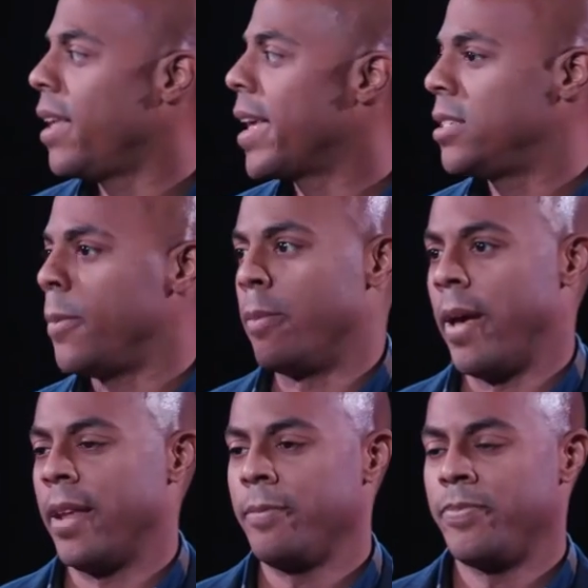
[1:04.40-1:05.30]
like
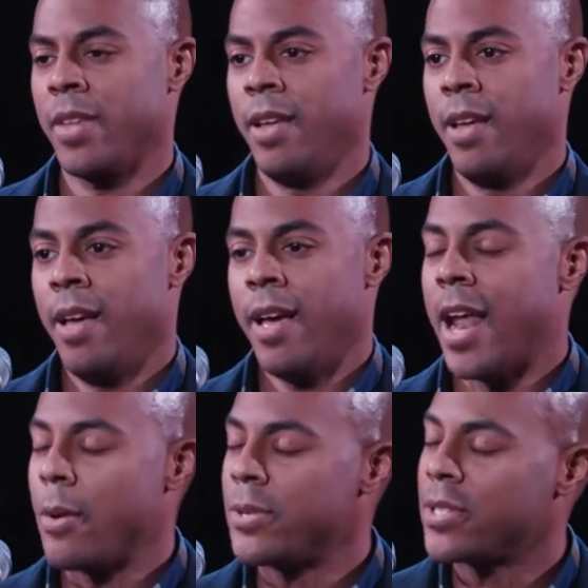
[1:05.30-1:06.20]
Superman.
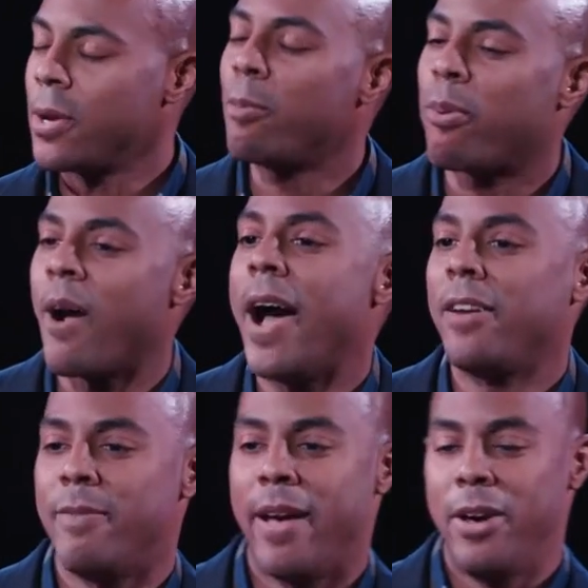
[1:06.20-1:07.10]
And I was so
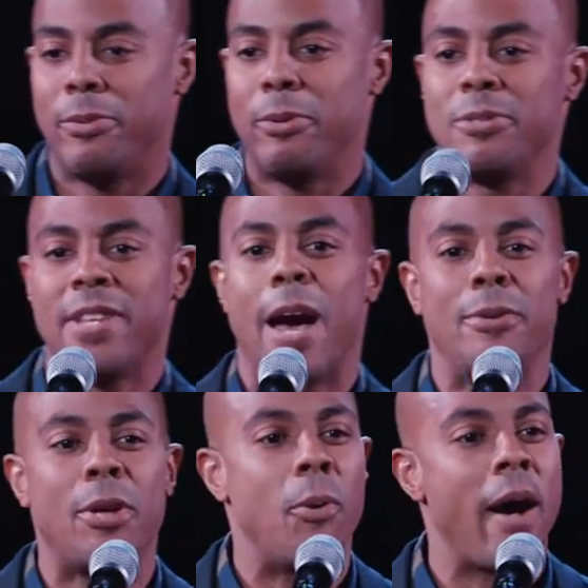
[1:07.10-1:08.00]
proud of my underoos that I
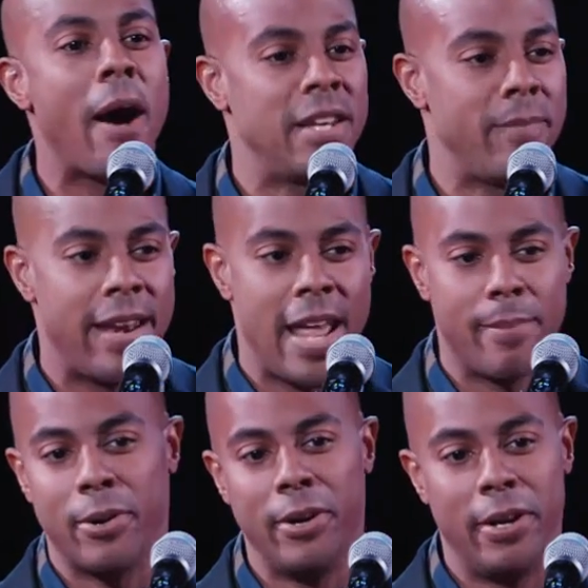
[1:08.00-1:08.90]
would go out in my
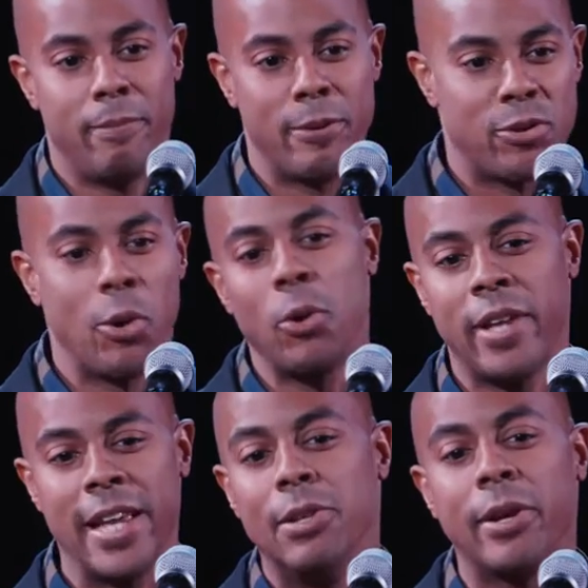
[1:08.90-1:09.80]
neighborhood
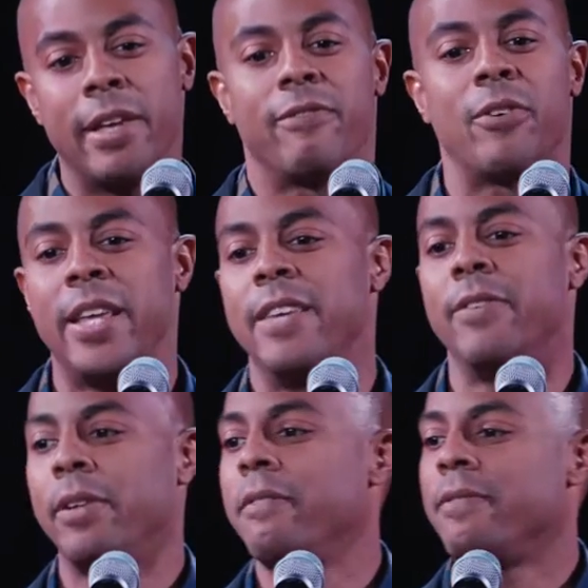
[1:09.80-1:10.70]
patrolling, looking for
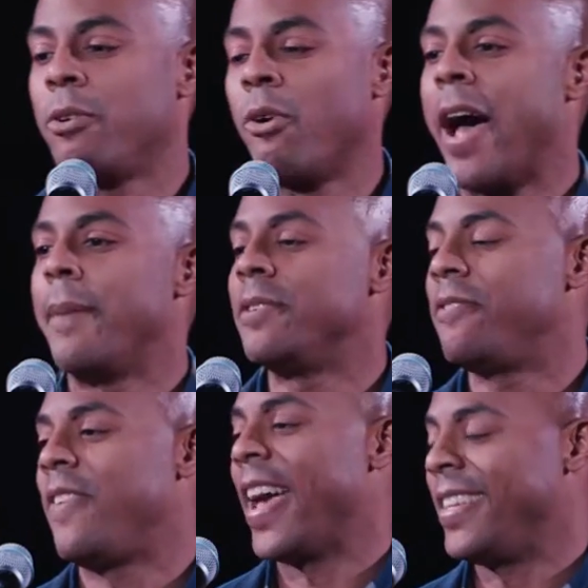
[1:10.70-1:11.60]
evil and crime to
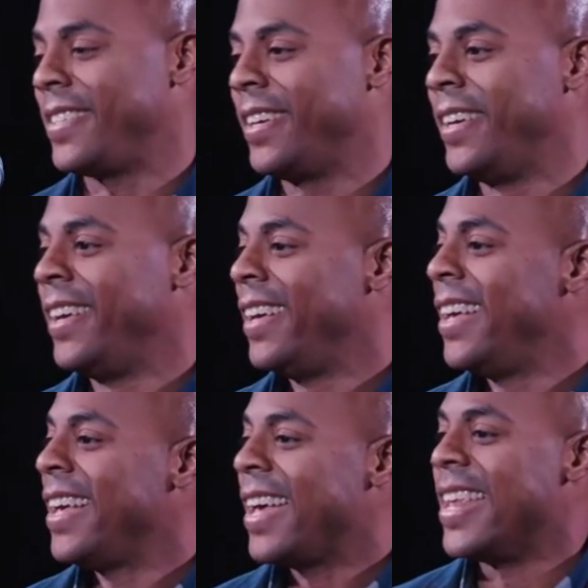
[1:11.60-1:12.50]
fight
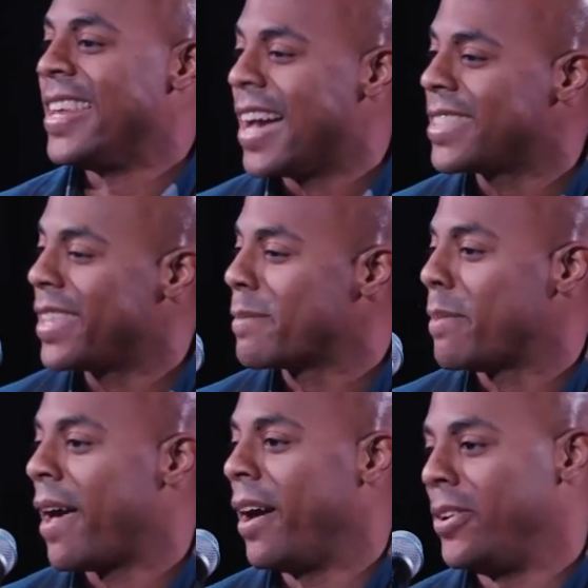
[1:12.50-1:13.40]
in nothing
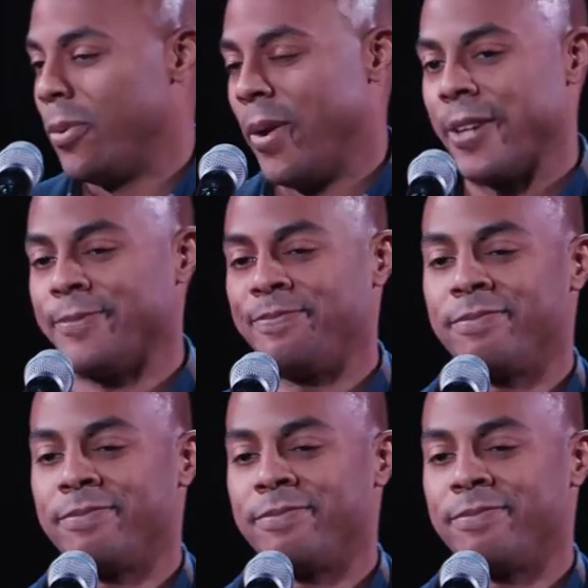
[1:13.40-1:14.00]
but my underwear.